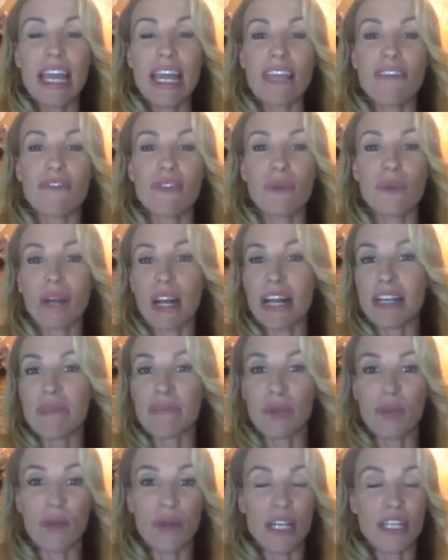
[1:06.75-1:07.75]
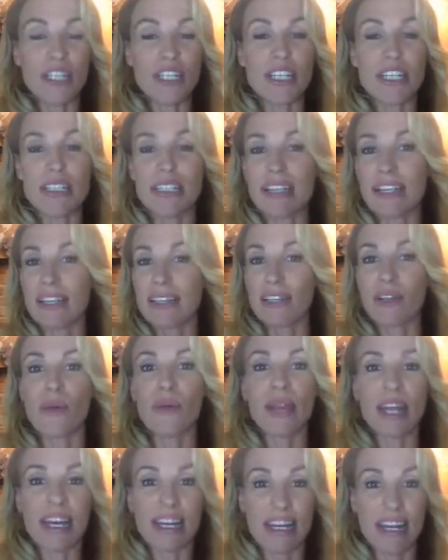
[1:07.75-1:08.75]
If you want to ask me questions, and go
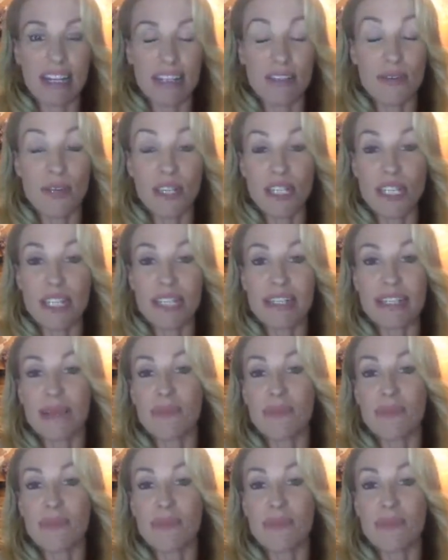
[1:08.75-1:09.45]
ahead and ask questions.